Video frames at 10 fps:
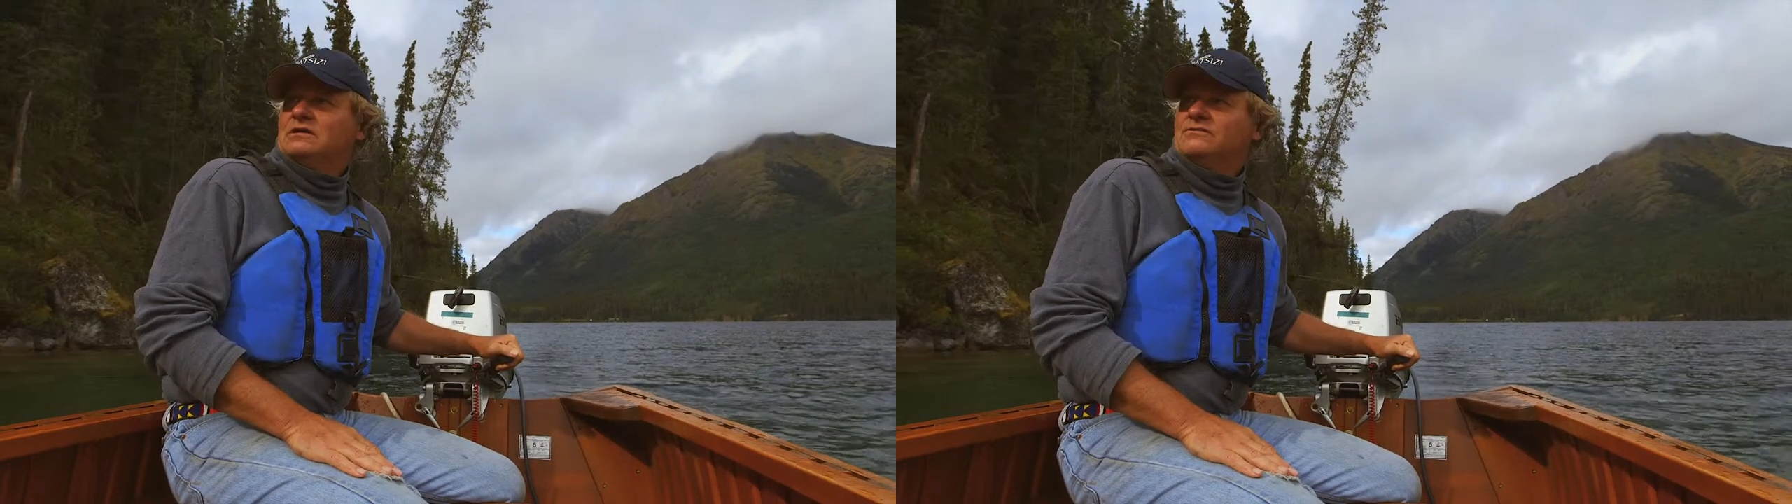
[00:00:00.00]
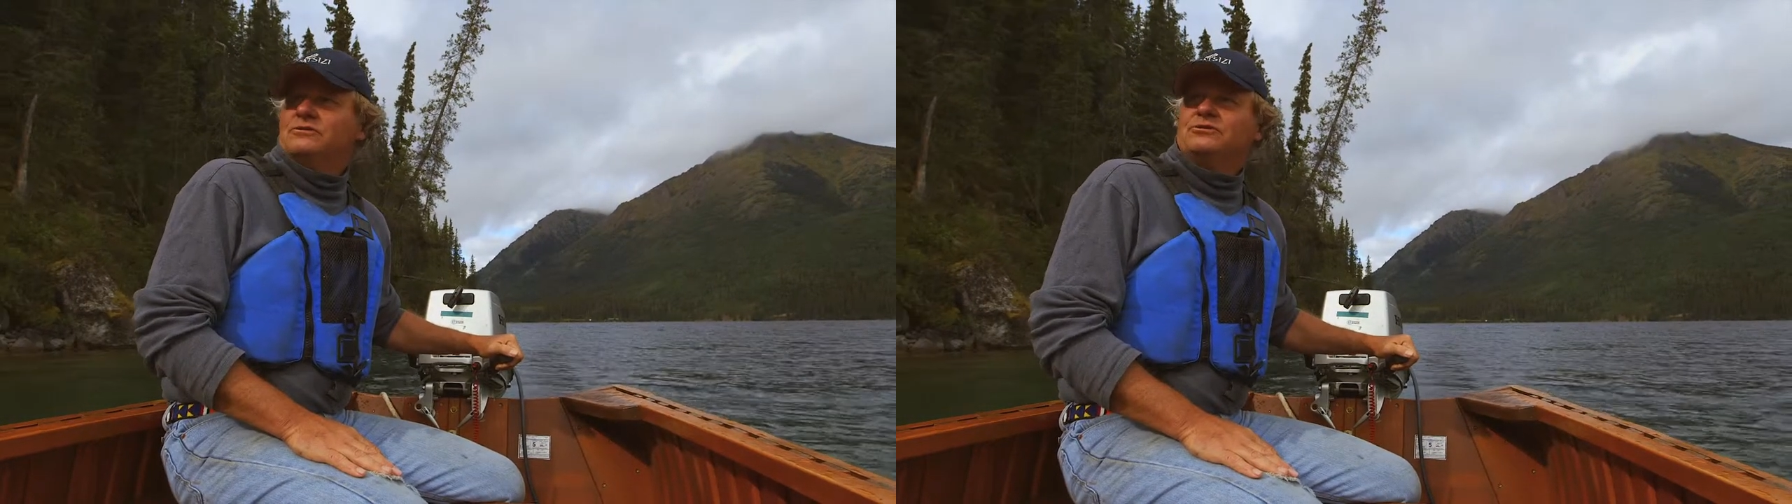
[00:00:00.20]

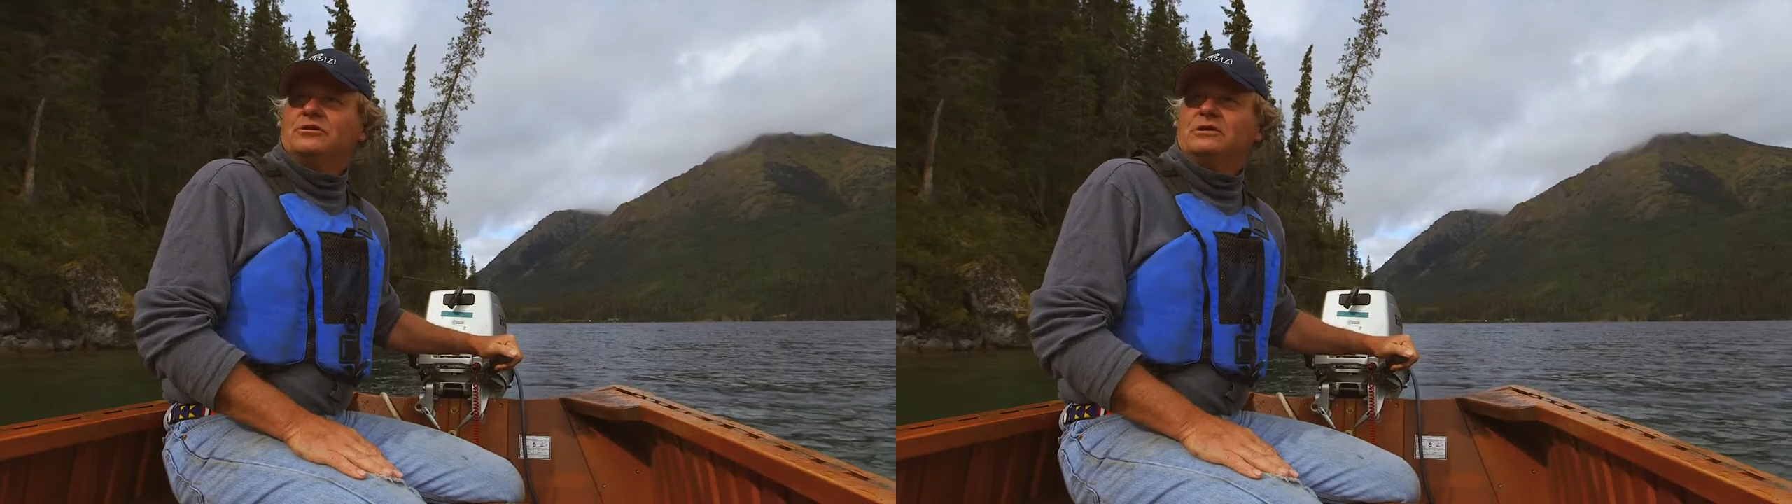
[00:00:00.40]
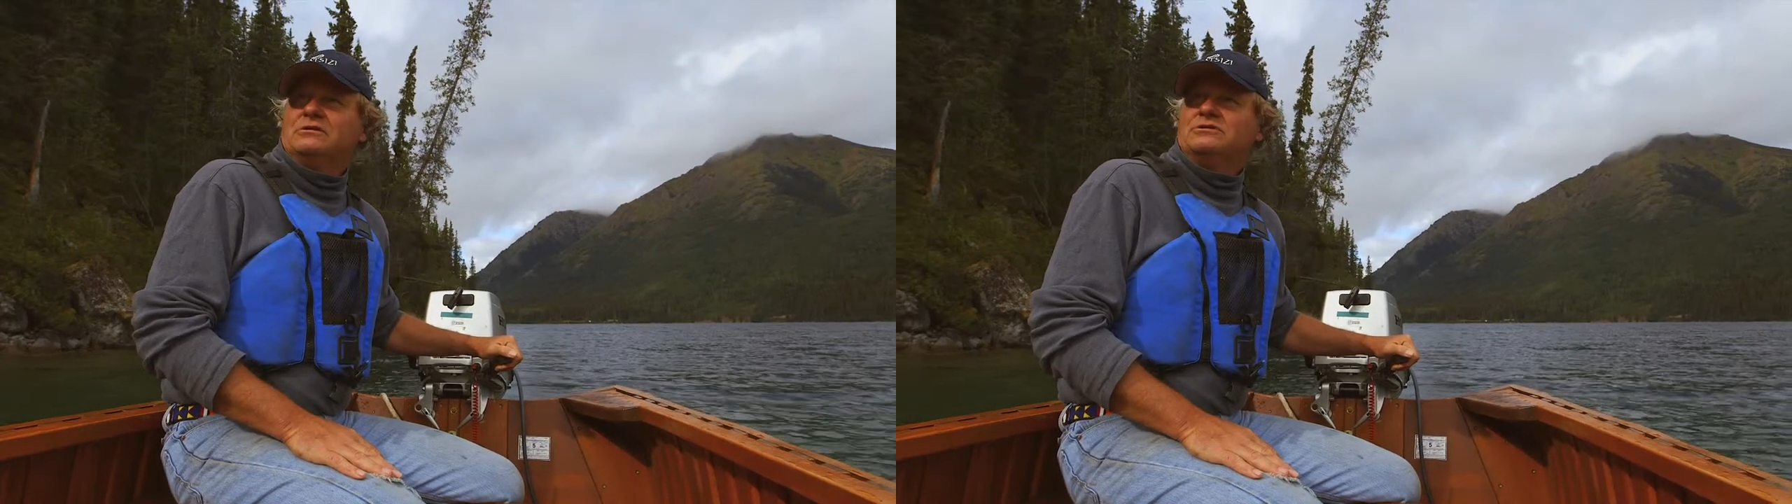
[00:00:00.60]
fur
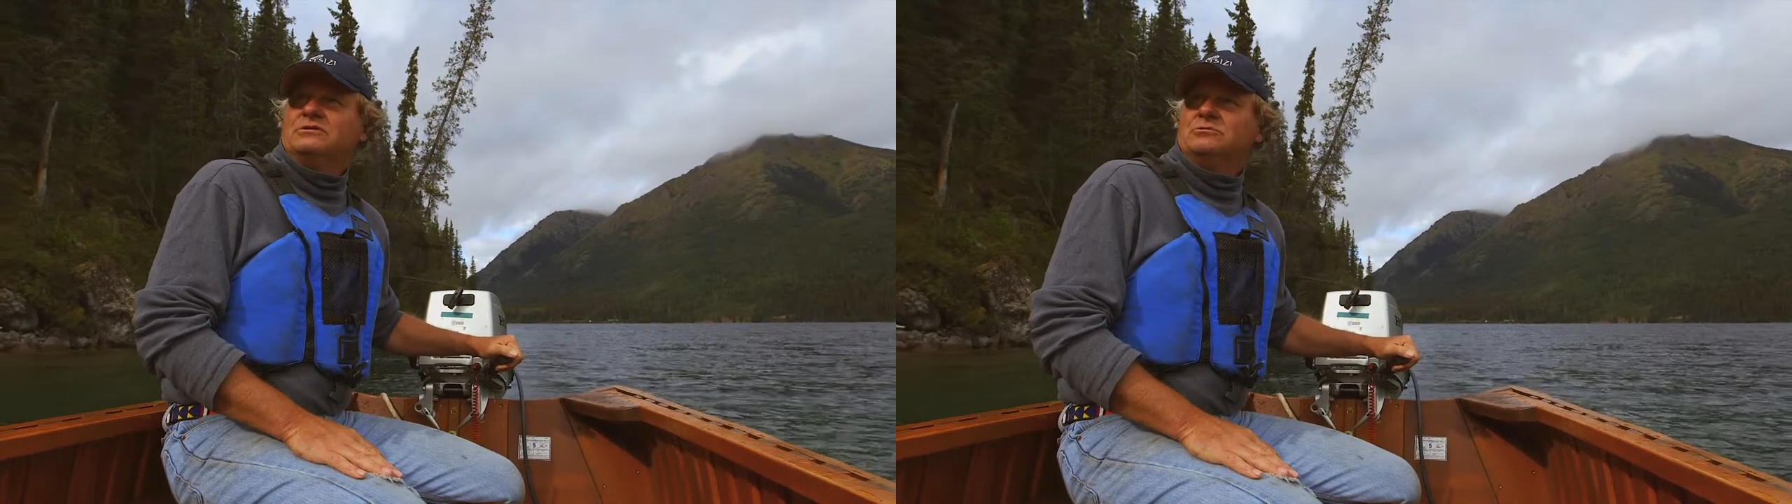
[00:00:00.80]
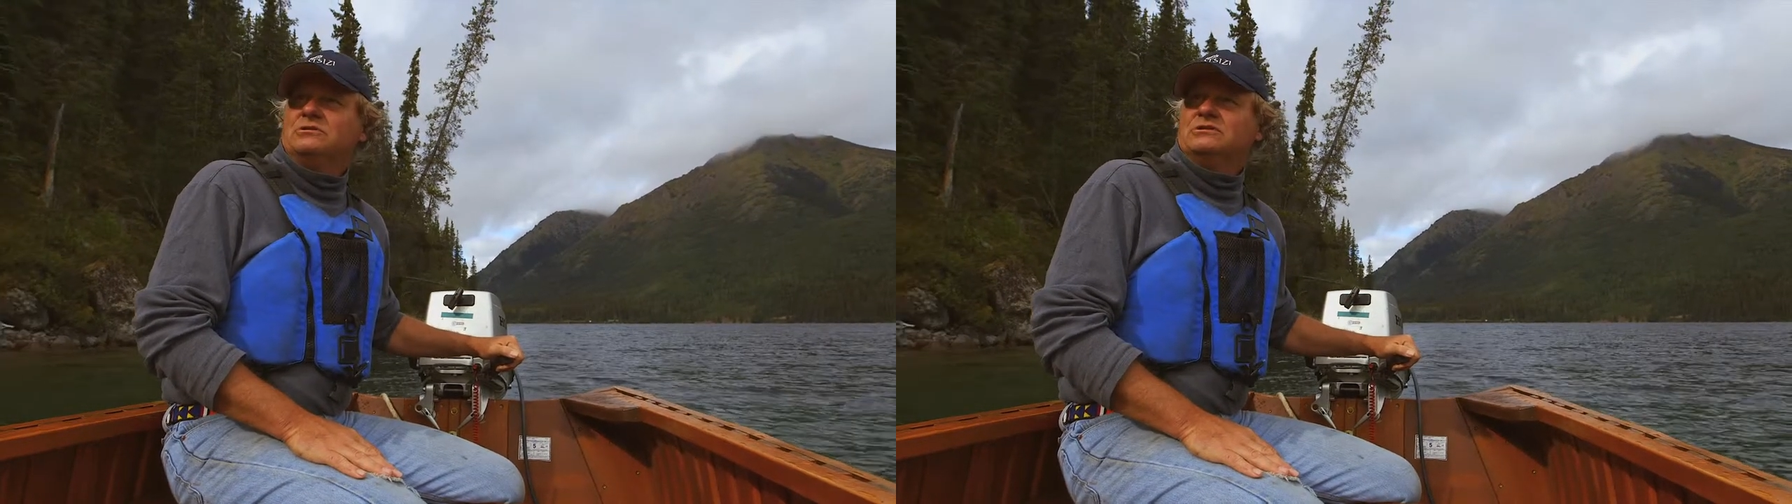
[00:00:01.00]
traders
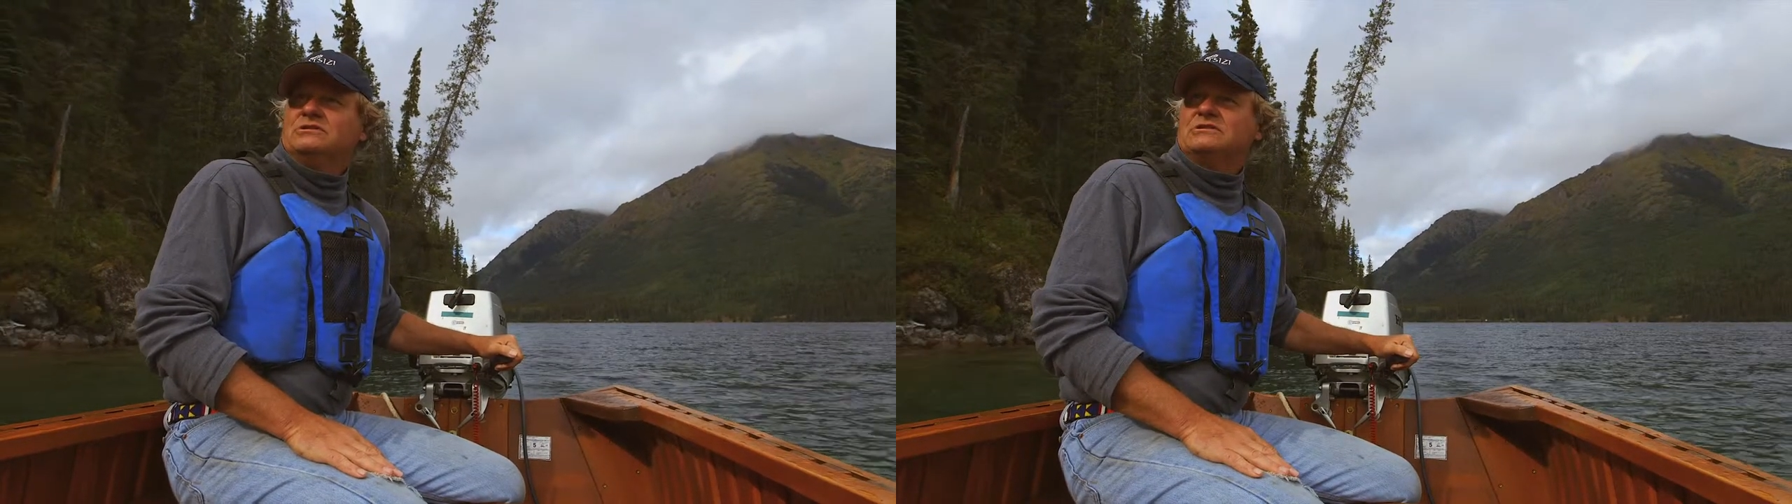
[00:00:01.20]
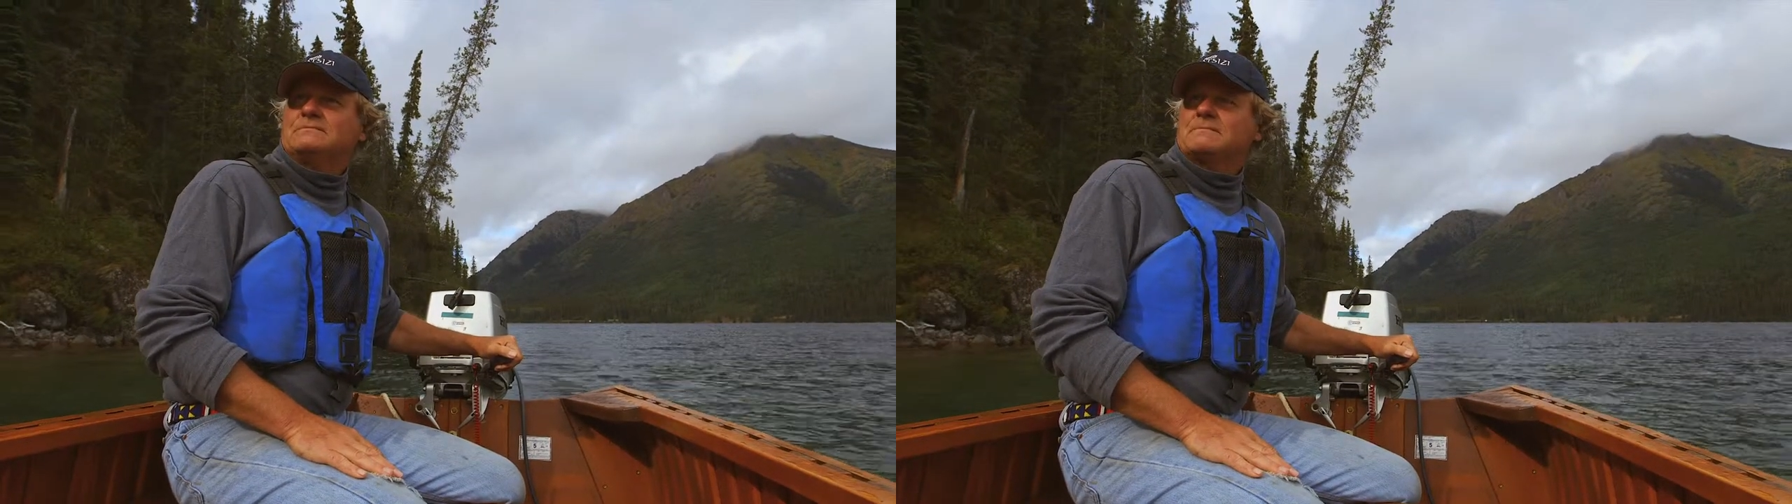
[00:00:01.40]
in the
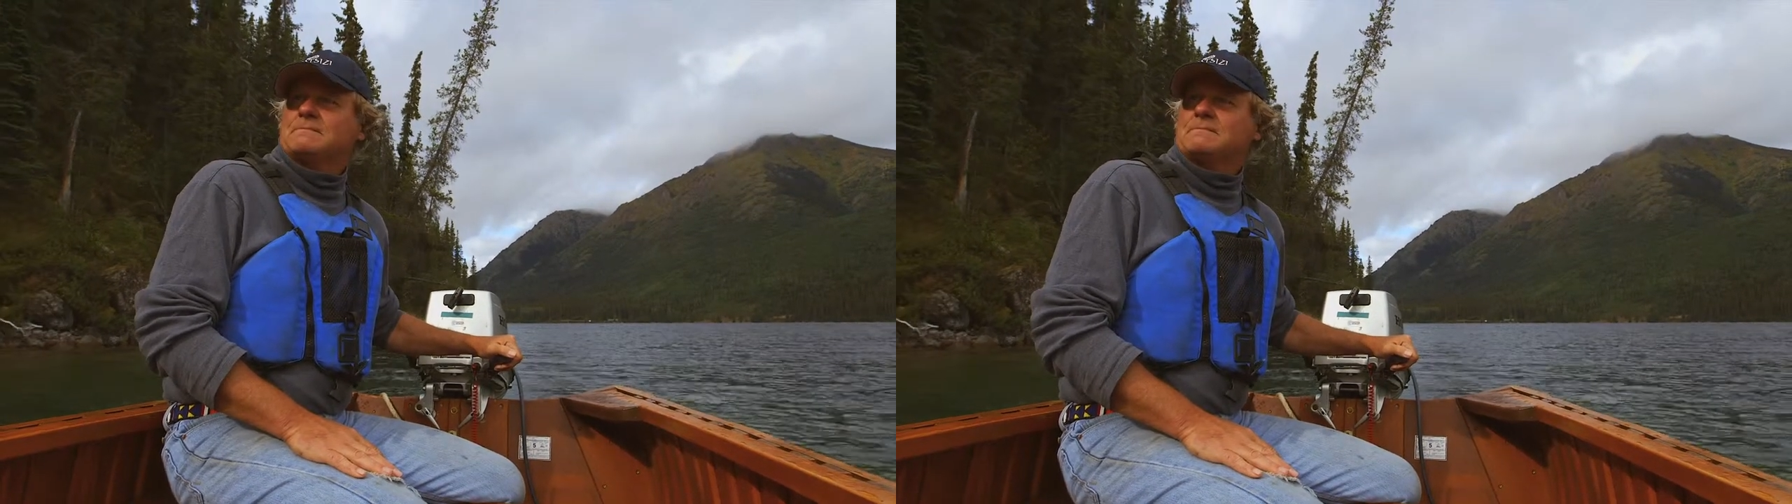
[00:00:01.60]
woods.